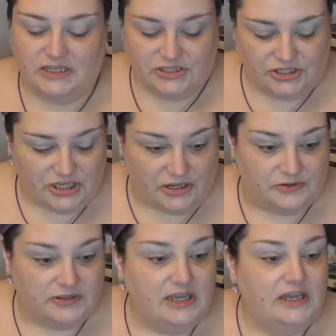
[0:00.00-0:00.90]
So,
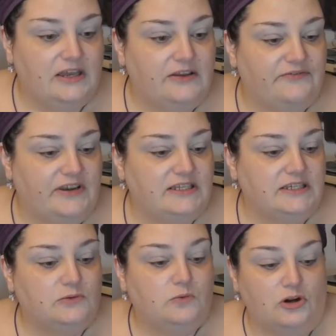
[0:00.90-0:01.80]
face
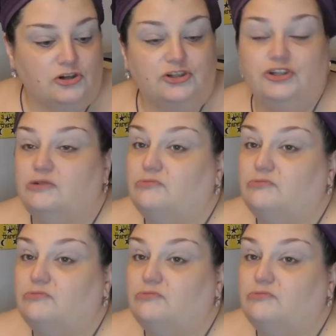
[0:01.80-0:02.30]
is washed,